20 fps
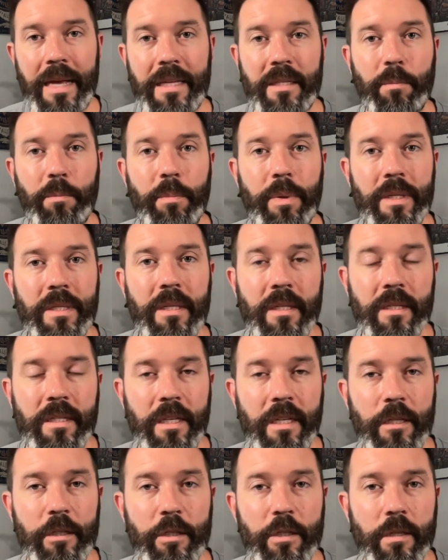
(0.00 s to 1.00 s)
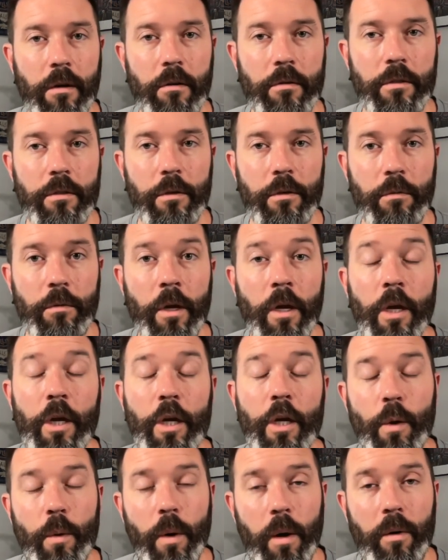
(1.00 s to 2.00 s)
as businesses start to
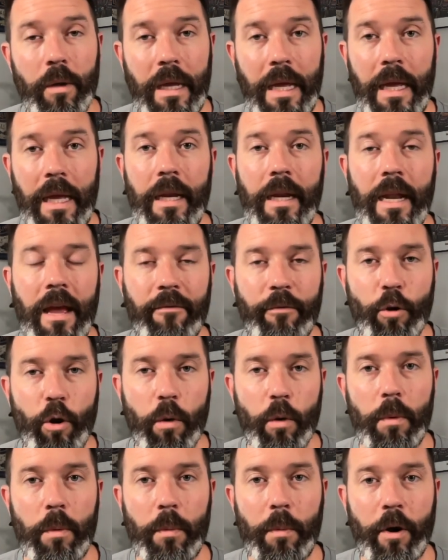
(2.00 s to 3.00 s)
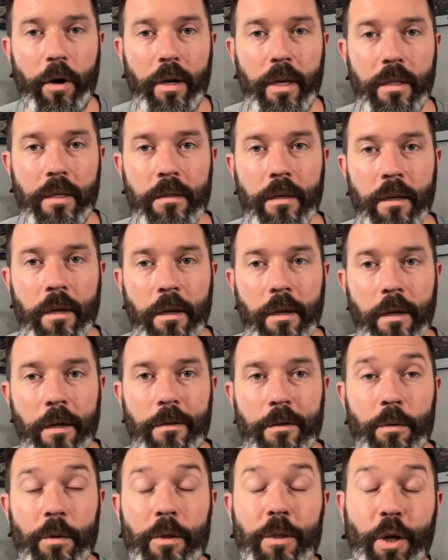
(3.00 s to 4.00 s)
go out again and have corporate parties.
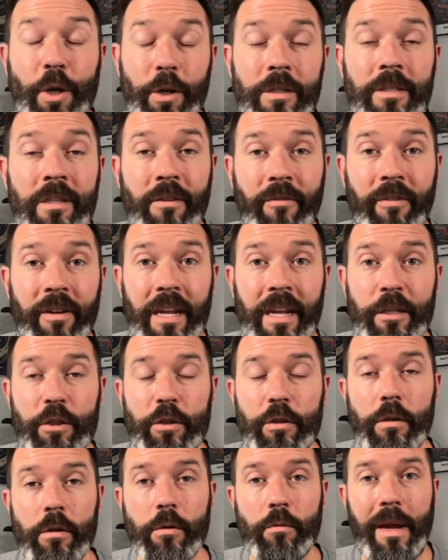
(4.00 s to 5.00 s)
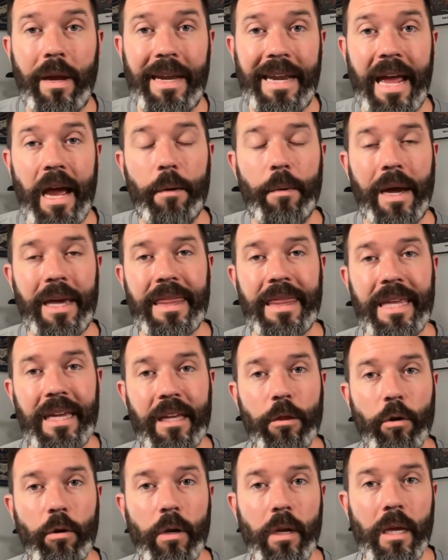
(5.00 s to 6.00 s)
So, as good as the financials look right now, I think
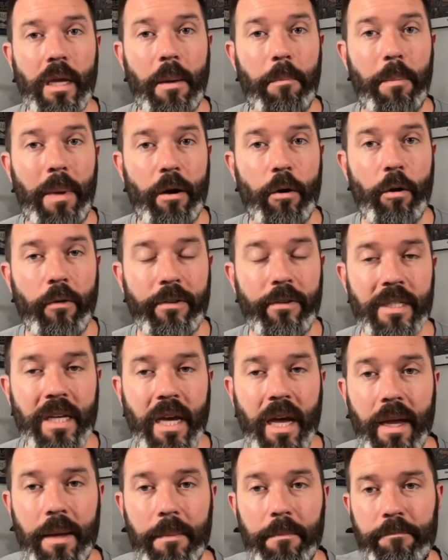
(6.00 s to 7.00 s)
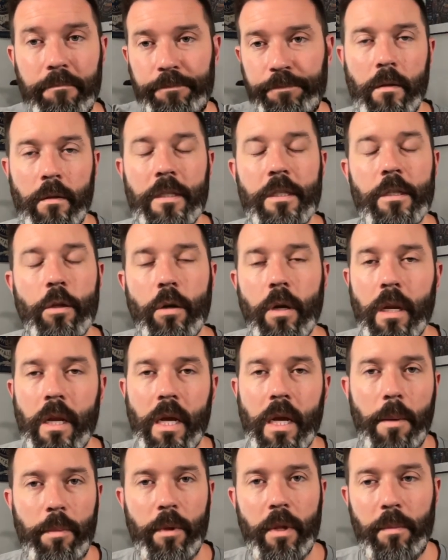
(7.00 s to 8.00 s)
they're going to get better over time. Let's look at a
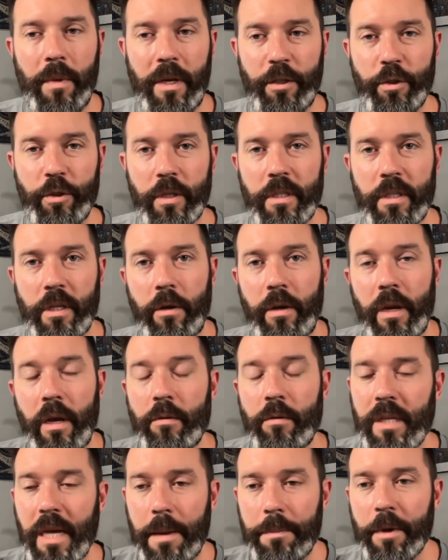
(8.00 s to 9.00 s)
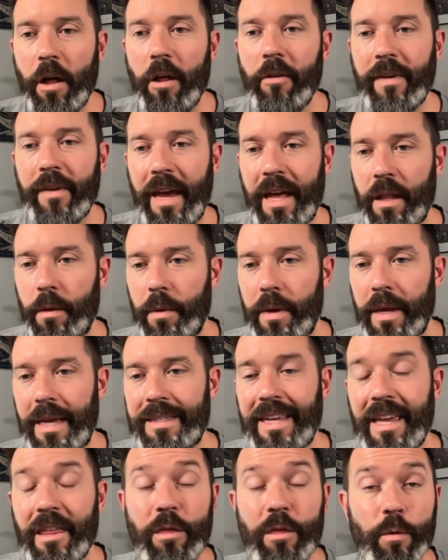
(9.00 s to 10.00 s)
couple of metrics here. Now, Topgolf Callaway
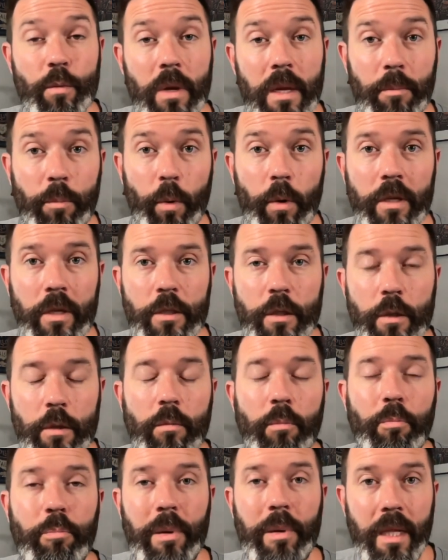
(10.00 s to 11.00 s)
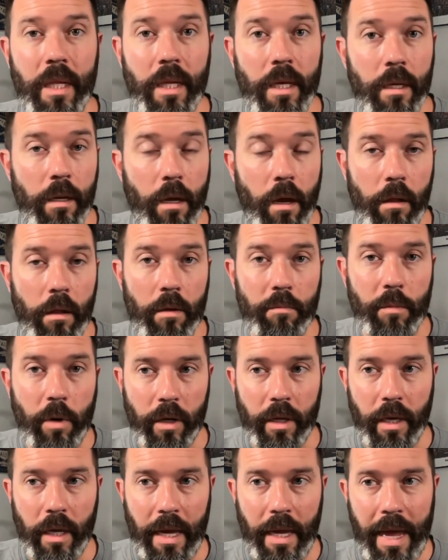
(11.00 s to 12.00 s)
has a $3.2 billion
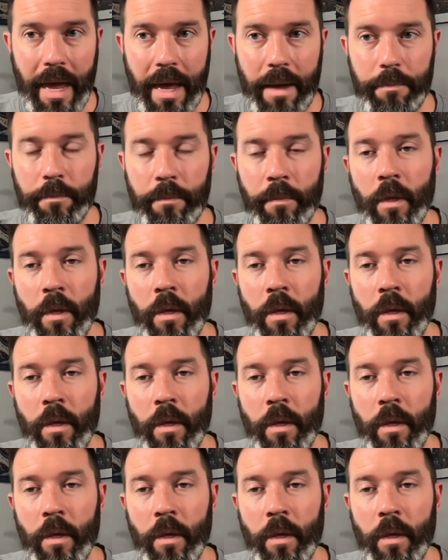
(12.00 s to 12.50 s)
market cap.